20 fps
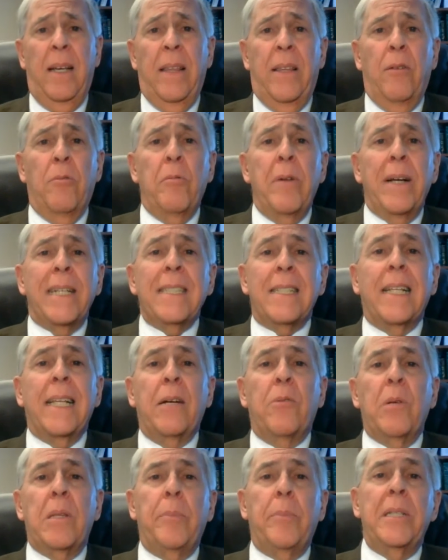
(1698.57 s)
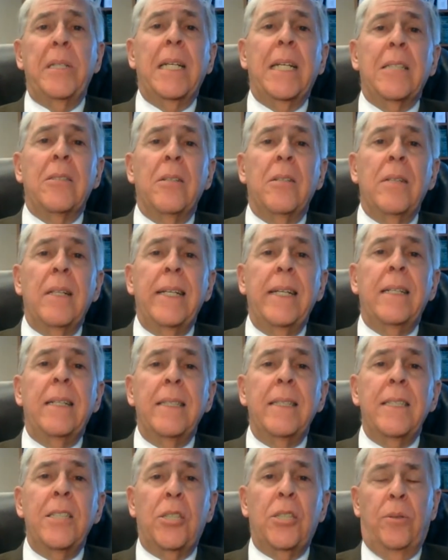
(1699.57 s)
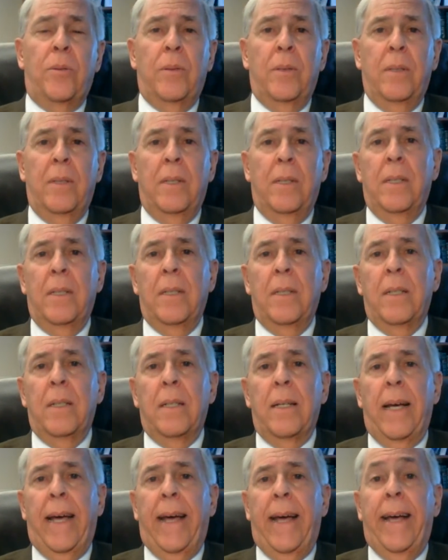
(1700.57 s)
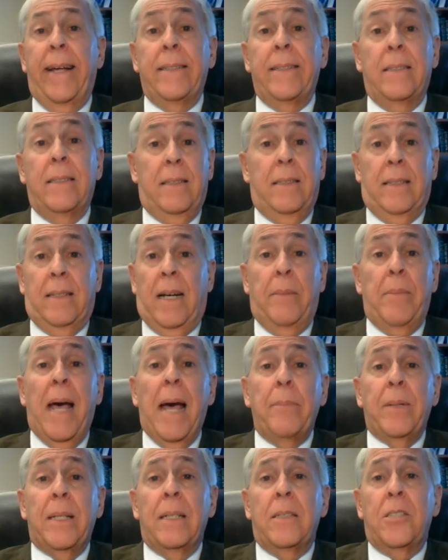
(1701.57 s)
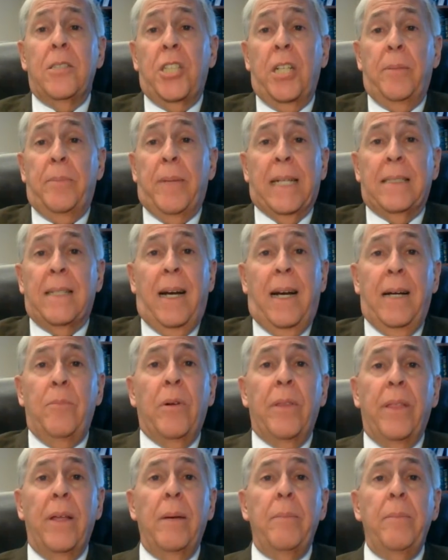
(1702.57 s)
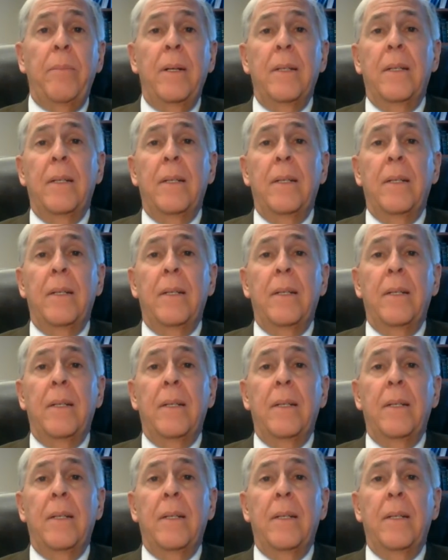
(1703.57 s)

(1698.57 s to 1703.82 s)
They're wrestling with a particular legal issue, and I'm happy to share my time with them.